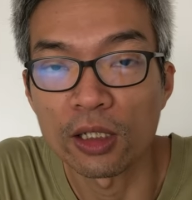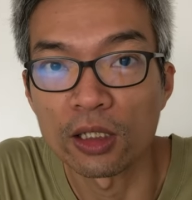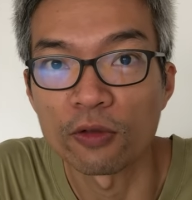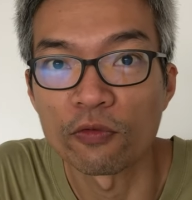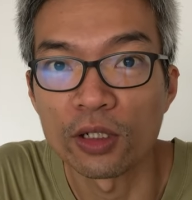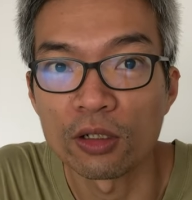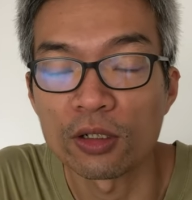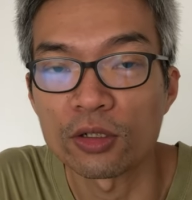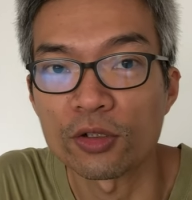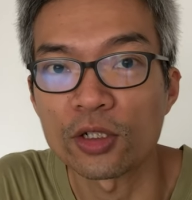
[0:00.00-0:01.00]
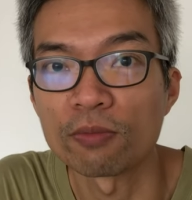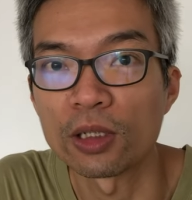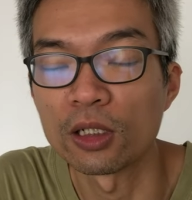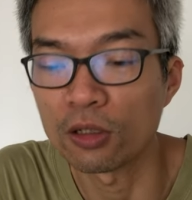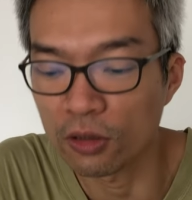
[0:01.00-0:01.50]
in the video description
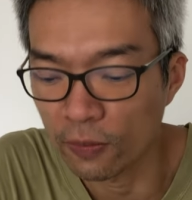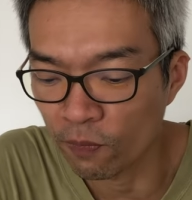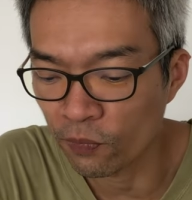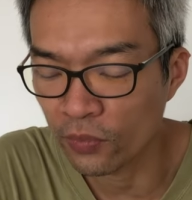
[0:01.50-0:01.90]
below.